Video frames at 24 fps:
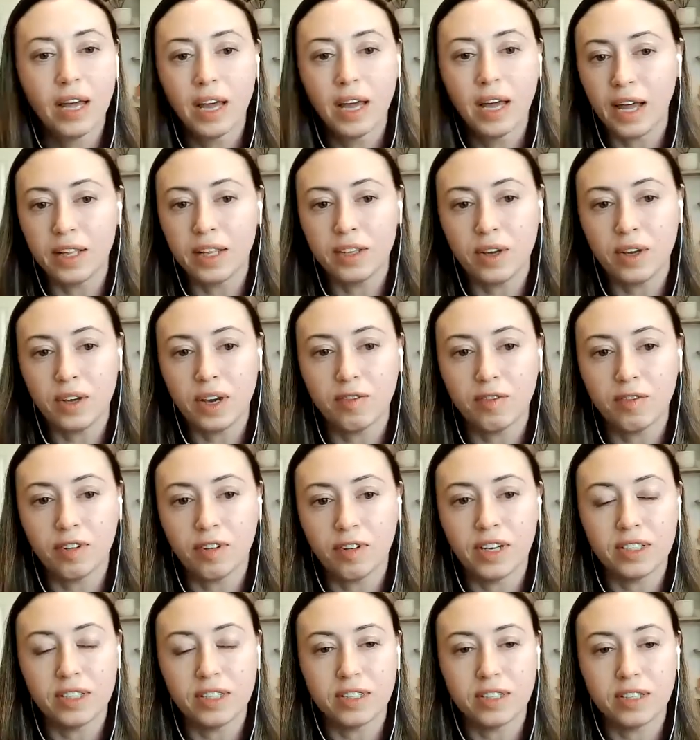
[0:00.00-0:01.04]
And you have
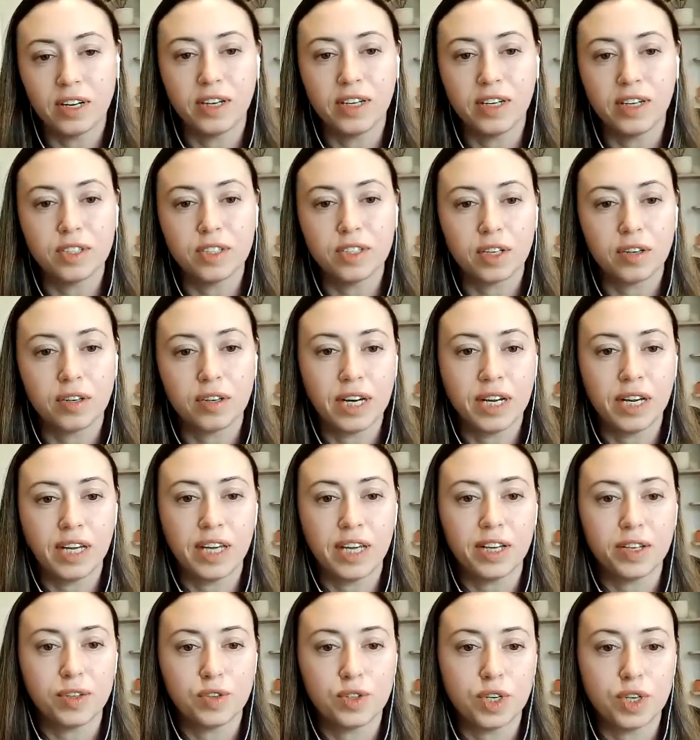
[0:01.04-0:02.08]
funds that are integrating
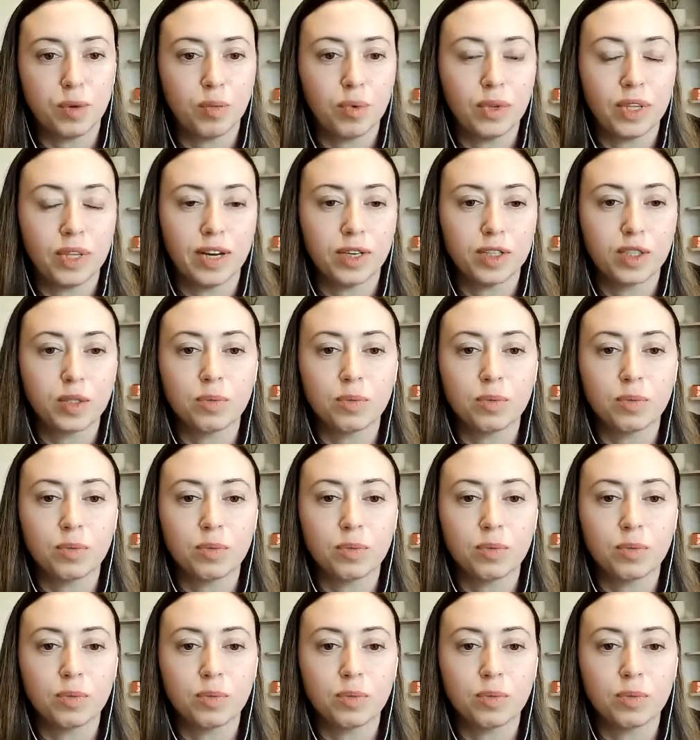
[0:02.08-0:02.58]
ESG without